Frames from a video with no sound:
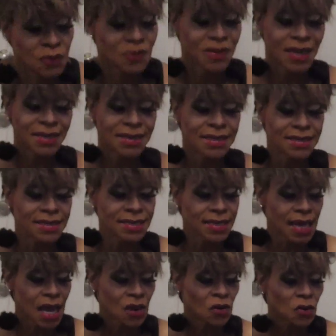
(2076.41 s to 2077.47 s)
like the
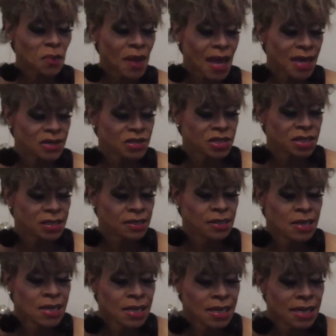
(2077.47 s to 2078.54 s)
Seattle pageant,
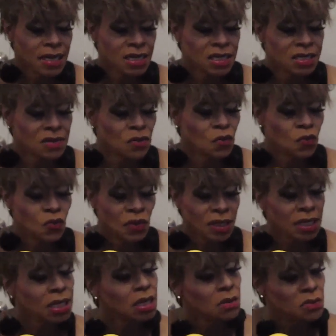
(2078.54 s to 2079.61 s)
is
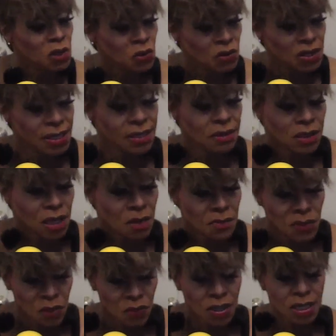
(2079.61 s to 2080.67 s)
really
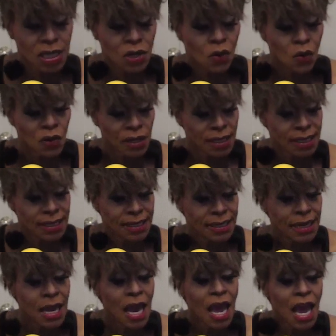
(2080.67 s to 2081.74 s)
community
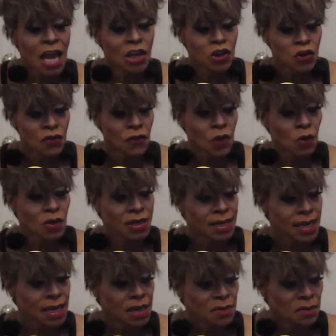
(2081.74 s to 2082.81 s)
oriented, and you're
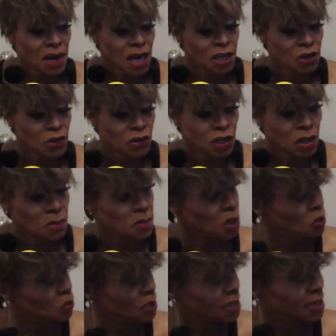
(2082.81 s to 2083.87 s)
voted in by your
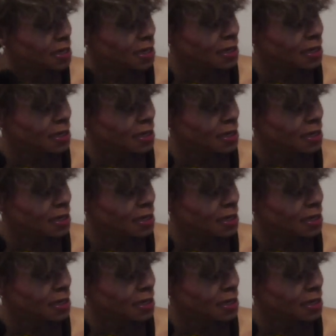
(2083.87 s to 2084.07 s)
community.